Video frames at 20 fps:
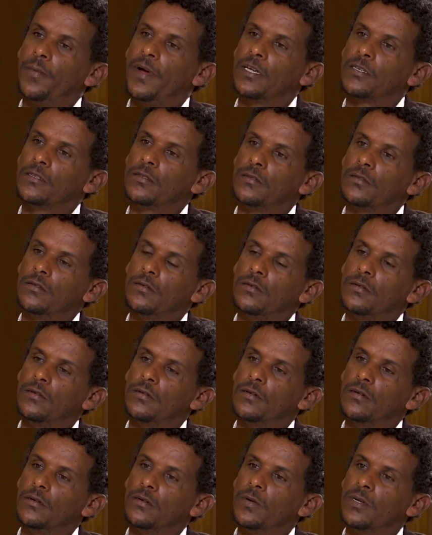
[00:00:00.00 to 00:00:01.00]
much indeed
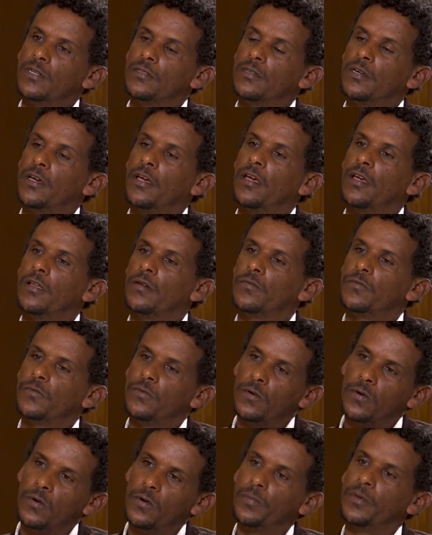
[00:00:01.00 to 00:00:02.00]
uh, once again
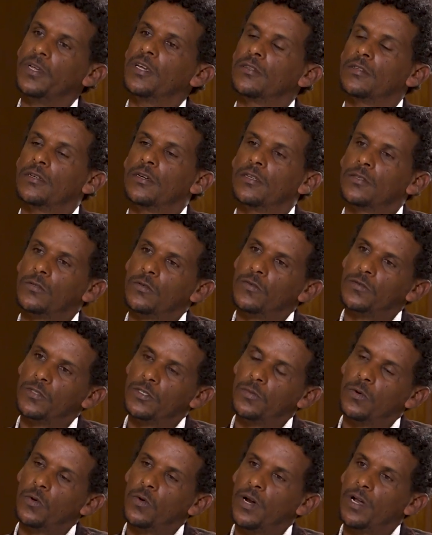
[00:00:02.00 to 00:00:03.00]
for being the guest of
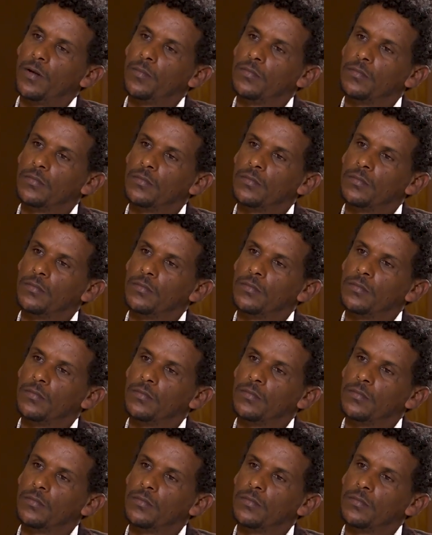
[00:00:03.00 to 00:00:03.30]
this program.